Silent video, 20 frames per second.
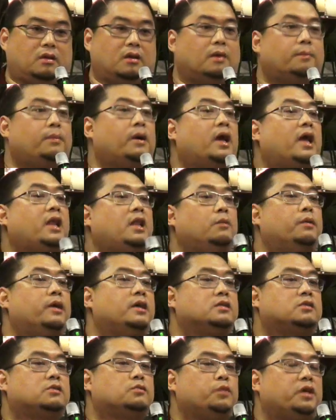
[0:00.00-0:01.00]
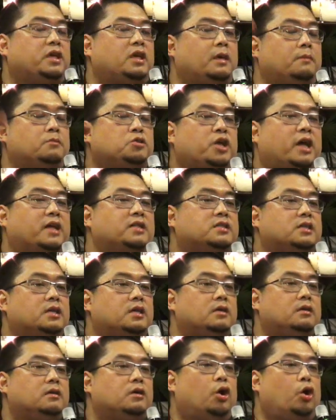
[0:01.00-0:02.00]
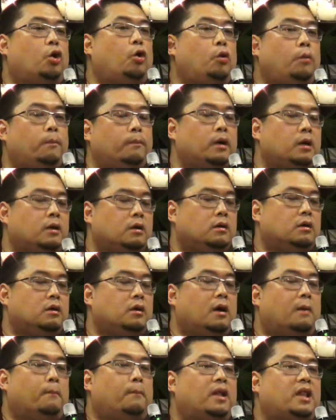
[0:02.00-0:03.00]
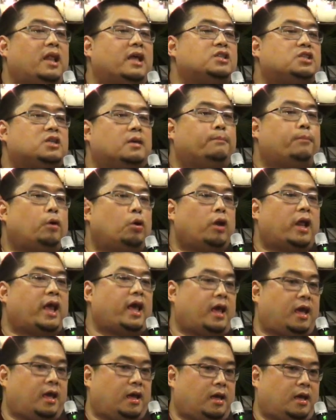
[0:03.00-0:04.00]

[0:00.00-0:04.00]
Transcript: But anyways, we keep chanting Malaysia Boleh.